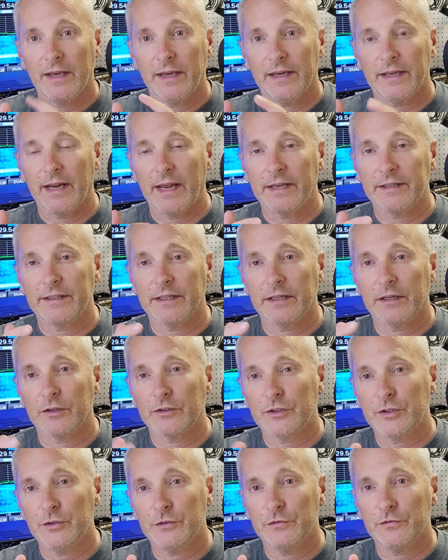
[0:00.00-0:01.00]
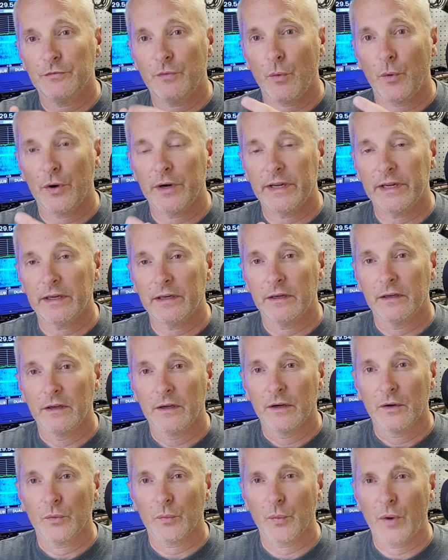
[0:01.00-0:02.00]
and I did a 240
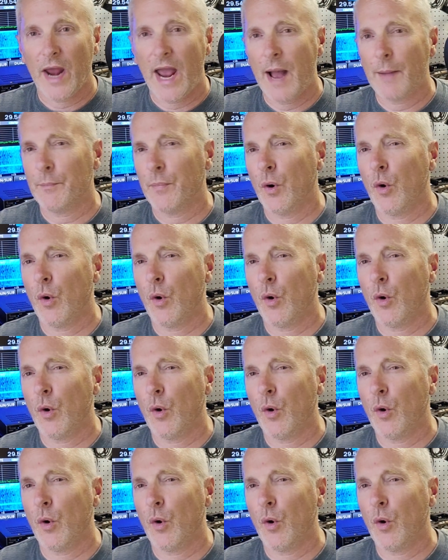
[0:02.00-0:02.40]
wrap.